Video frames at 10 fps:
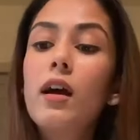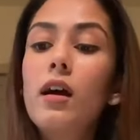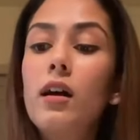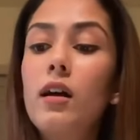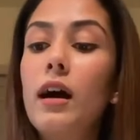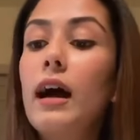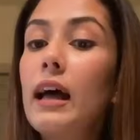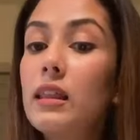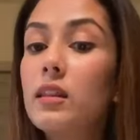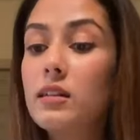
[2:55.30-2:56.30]

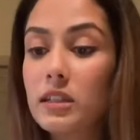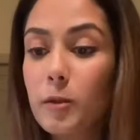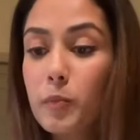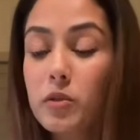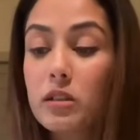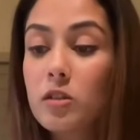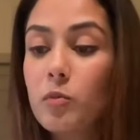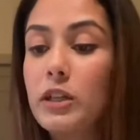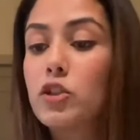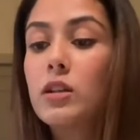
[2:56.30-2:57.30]
and the tips
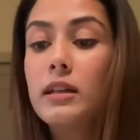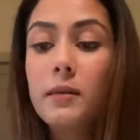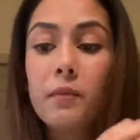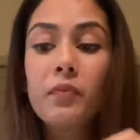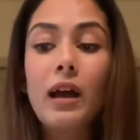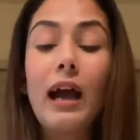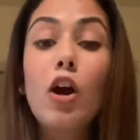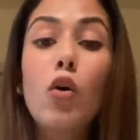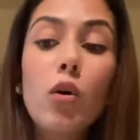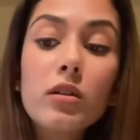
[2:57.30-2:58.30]
especially.
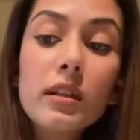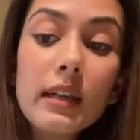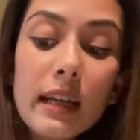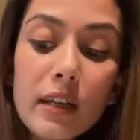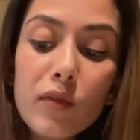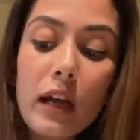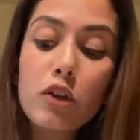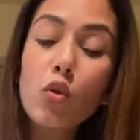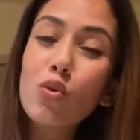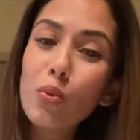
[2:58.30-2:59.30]
I alternate. If I
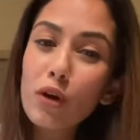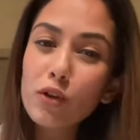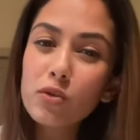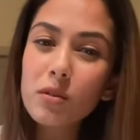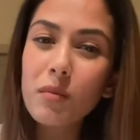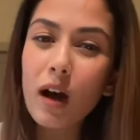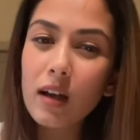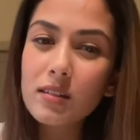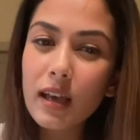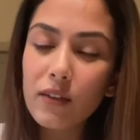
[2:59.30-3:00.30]
don't want to use a
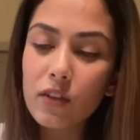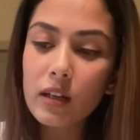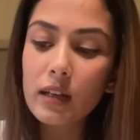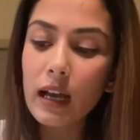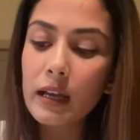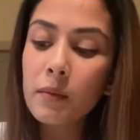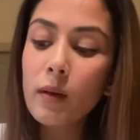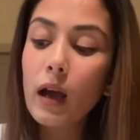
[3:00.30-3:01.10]
mask every time,